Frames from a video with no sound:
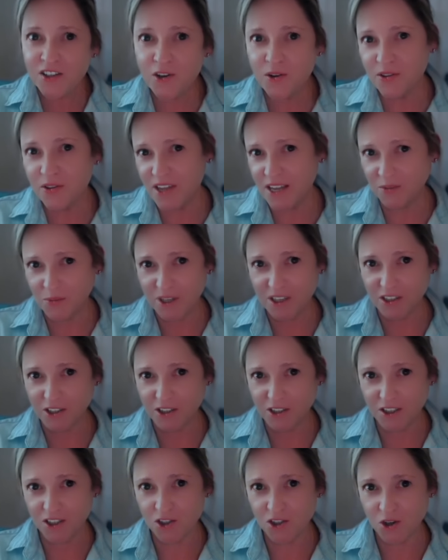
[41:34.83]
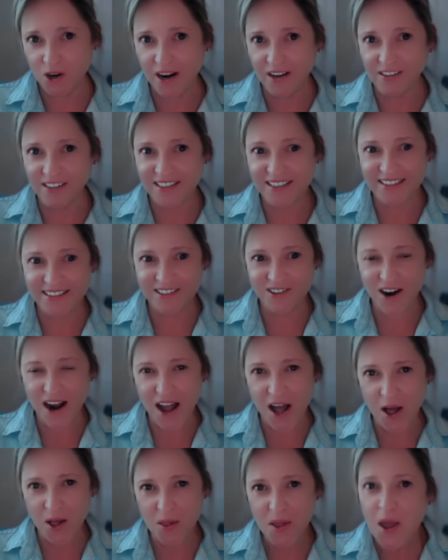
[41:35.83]
new thing we learned in Charlie's
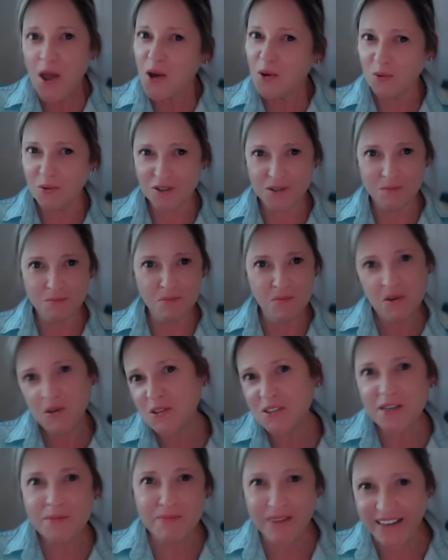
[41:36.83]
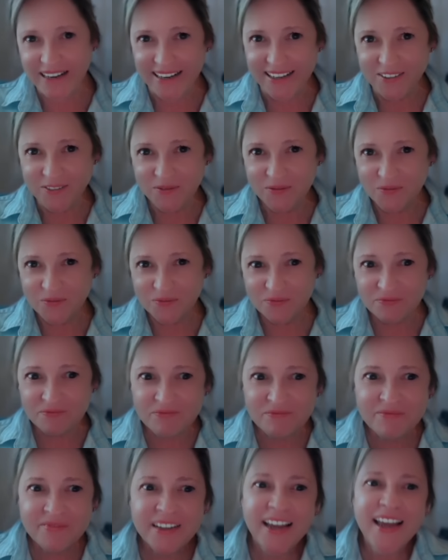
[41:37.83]
trial was moldy money.
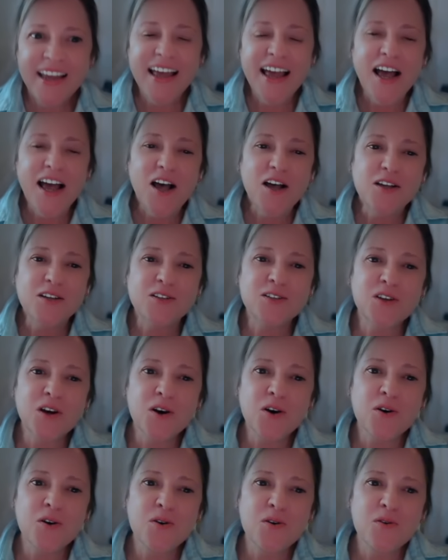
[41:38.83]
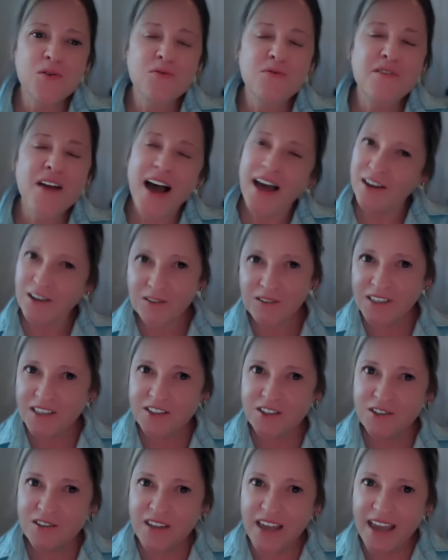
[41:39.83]
So not only
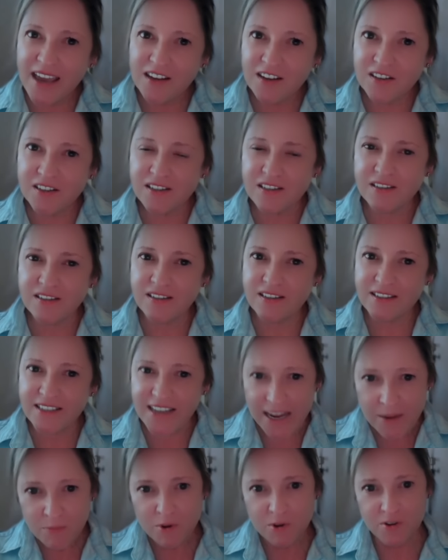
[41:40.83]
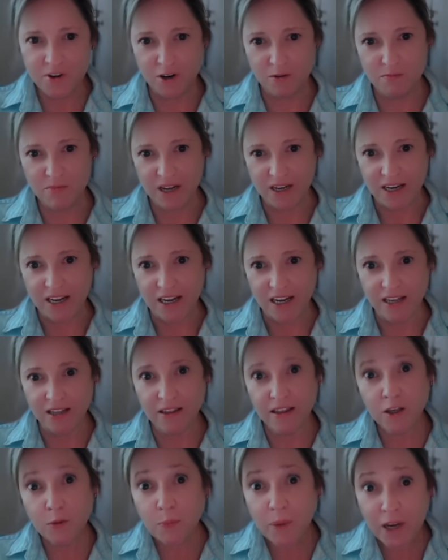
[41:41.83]
do the Adelsons staple their money,
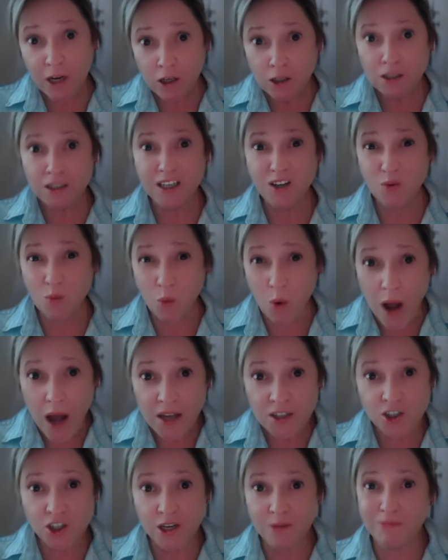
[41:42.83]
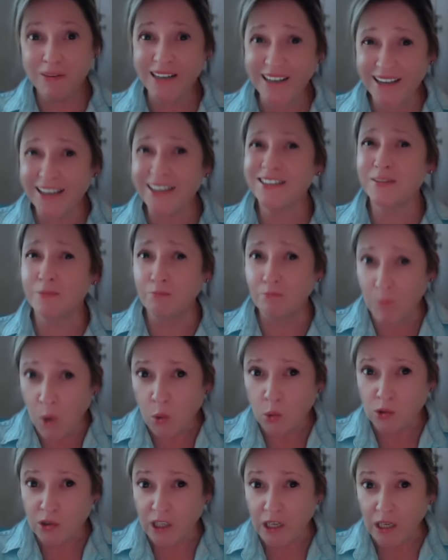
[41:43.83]
they apparently wash it, but it gets
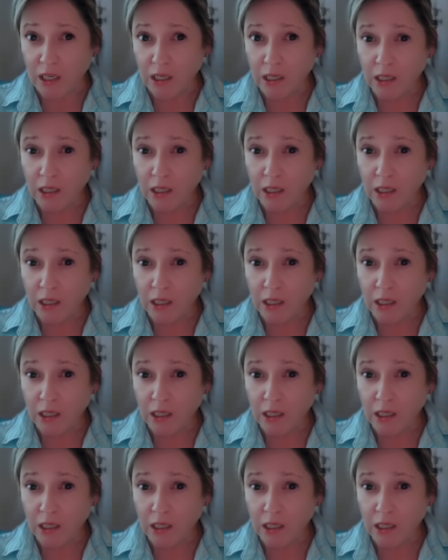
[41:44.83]
moldy.